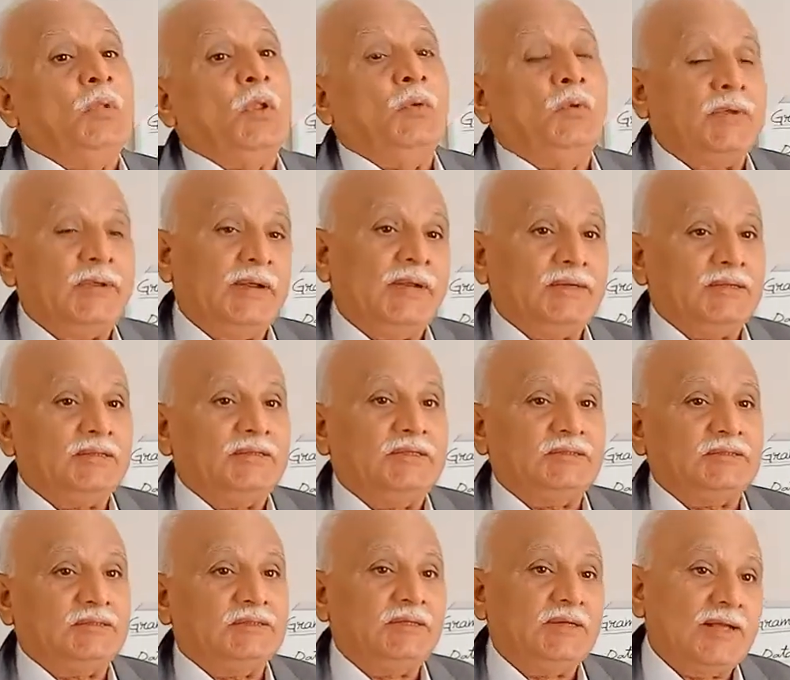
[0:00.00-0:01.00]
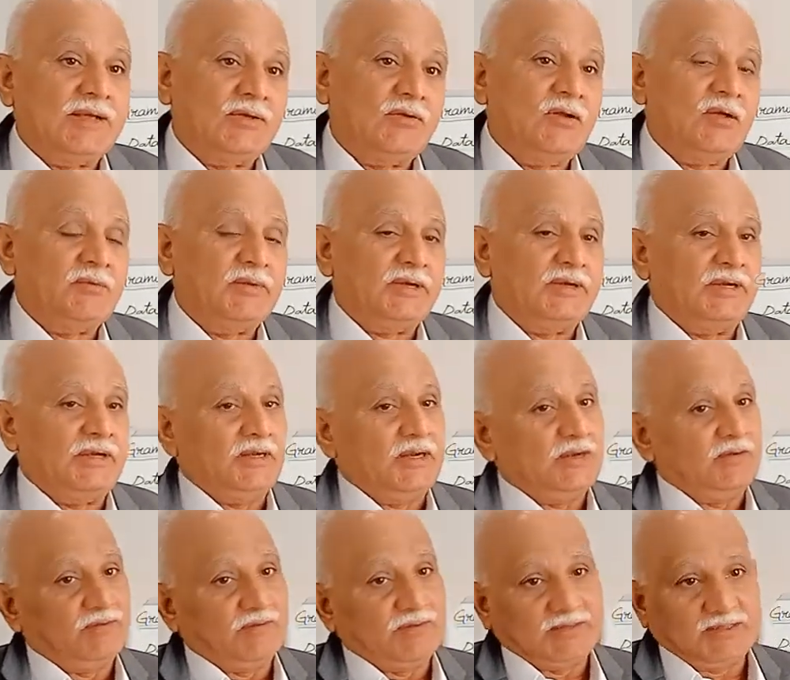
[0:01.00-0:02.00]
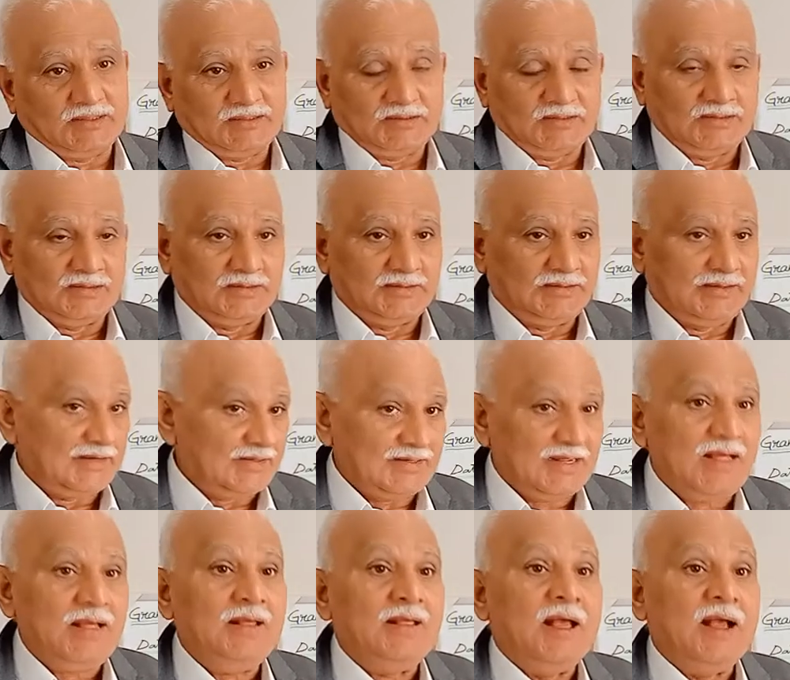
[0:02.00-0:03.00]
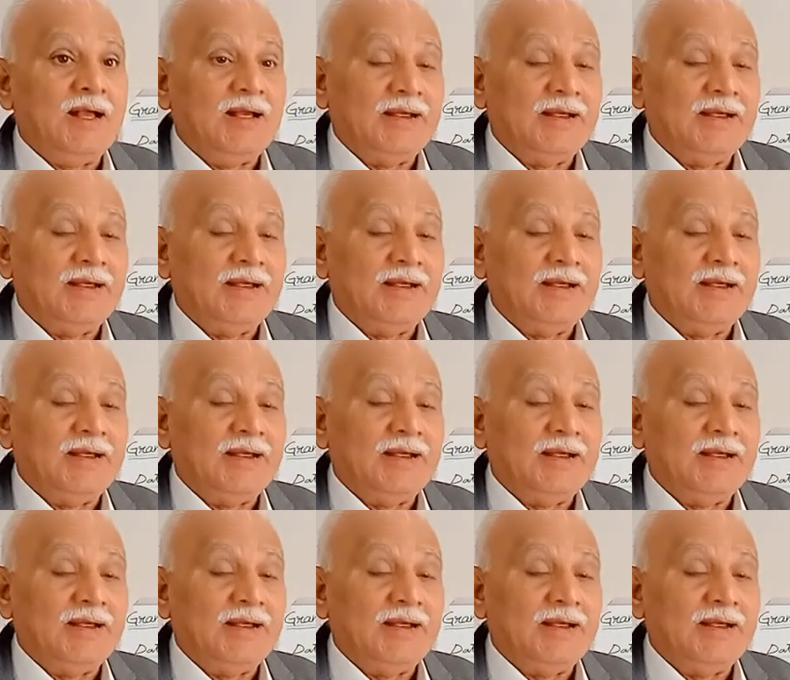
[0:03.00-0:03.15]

we get this economic data to weather data.